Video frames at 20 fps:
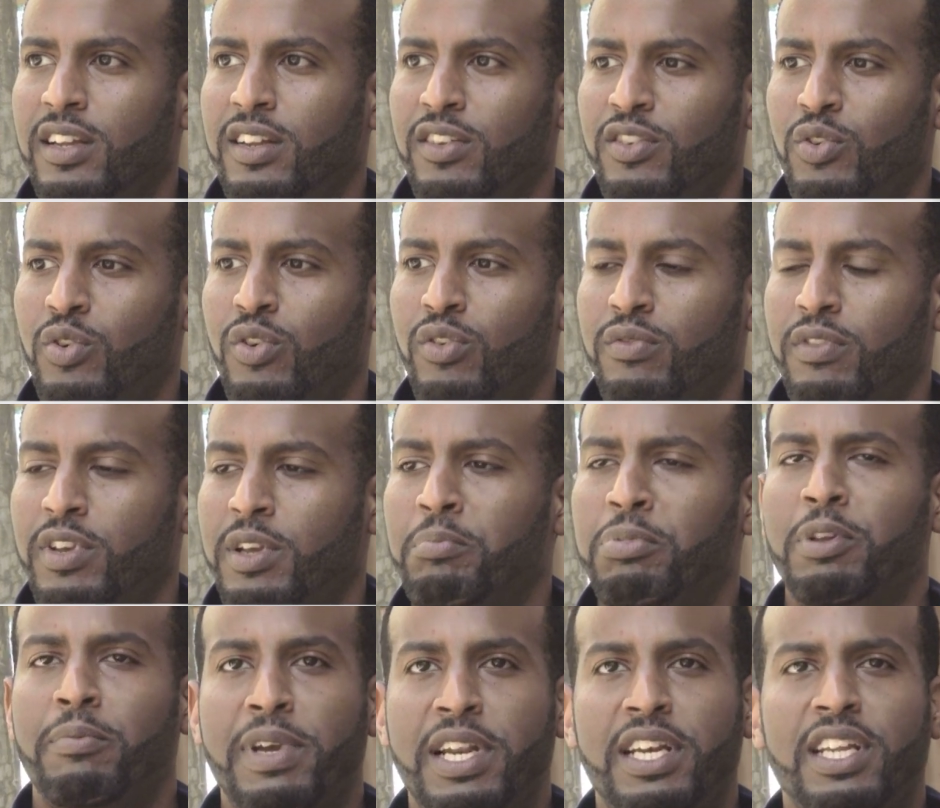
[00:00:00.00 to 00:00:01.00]
sort of
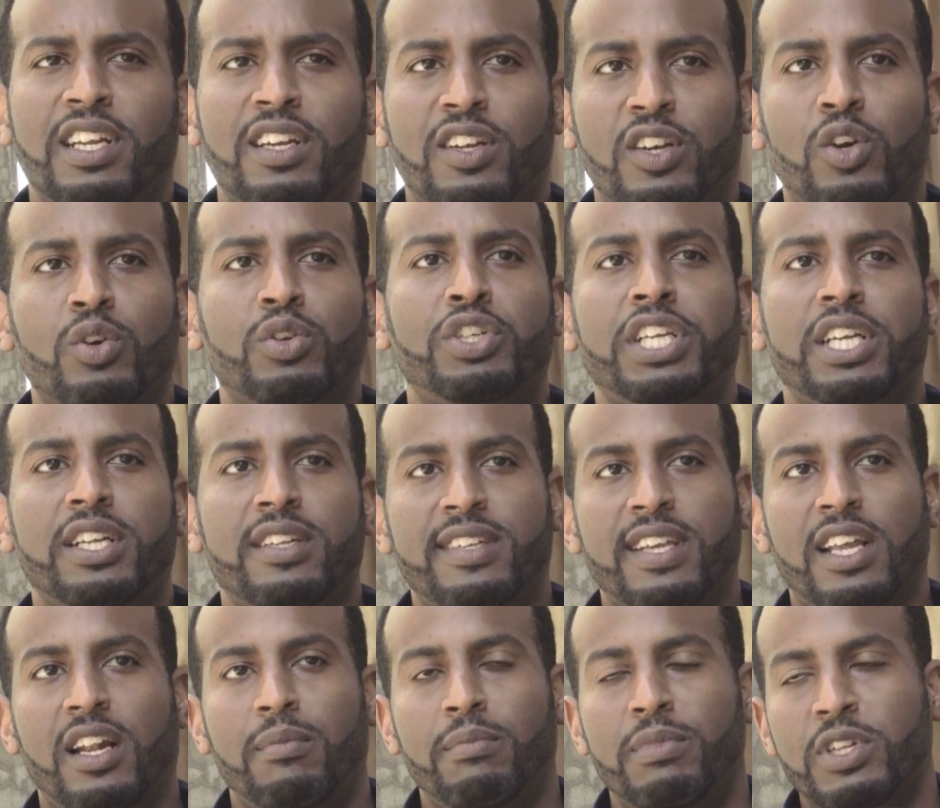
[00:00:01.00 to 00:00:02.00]
implementing negotiated
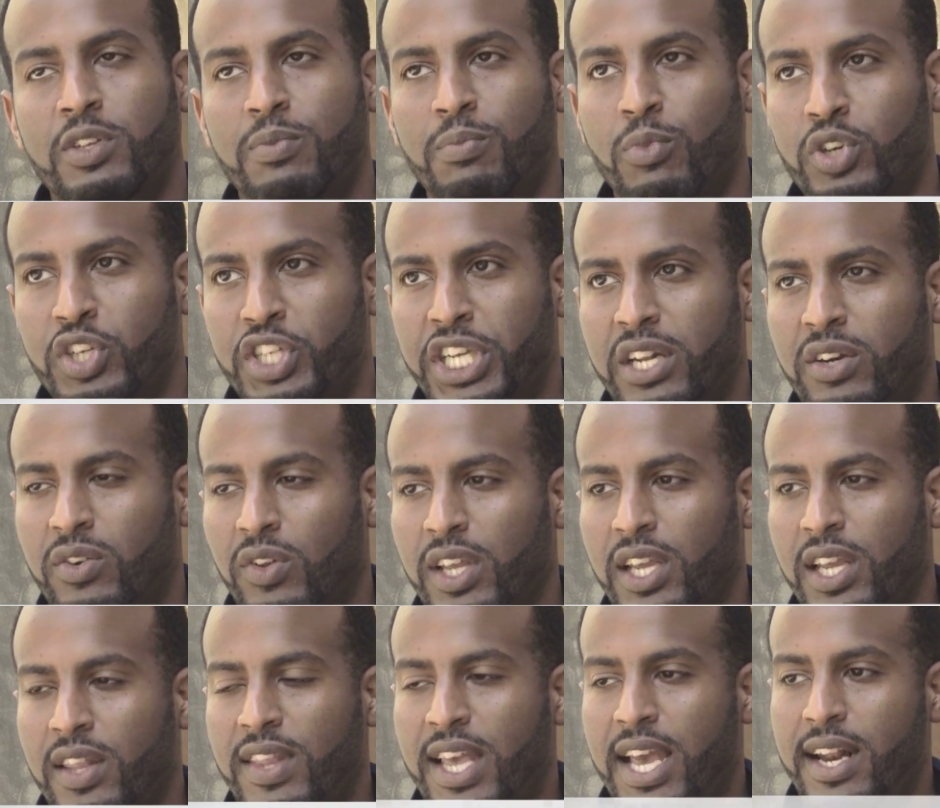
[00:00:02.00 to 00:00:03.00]
settlements more
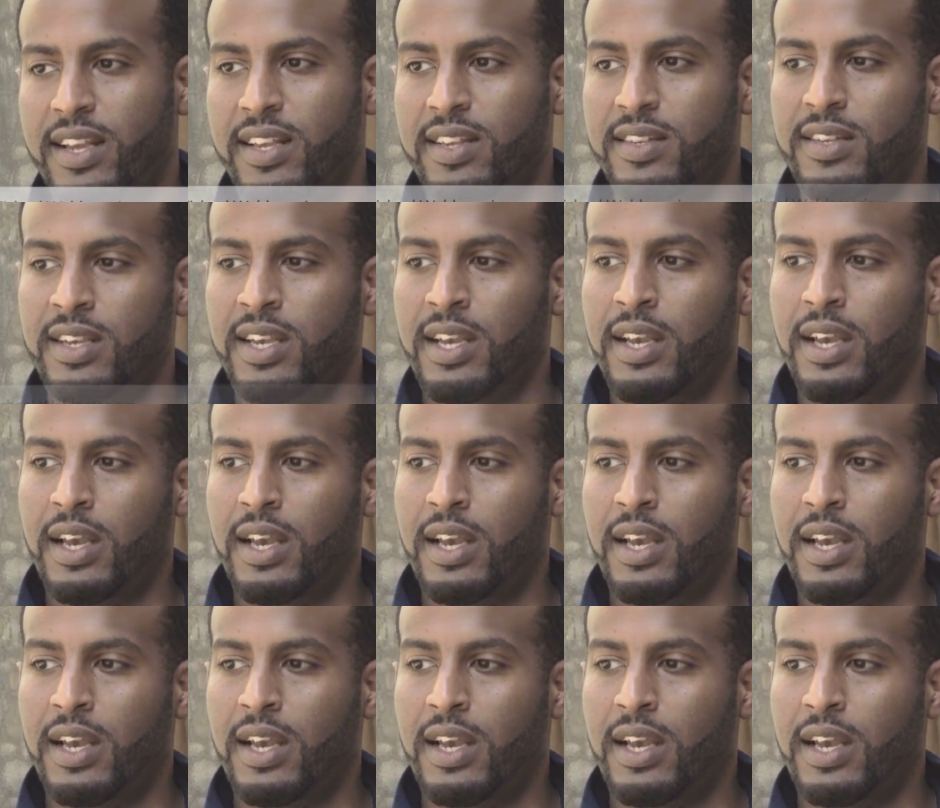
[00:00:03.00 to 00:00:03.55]
generally, and that is,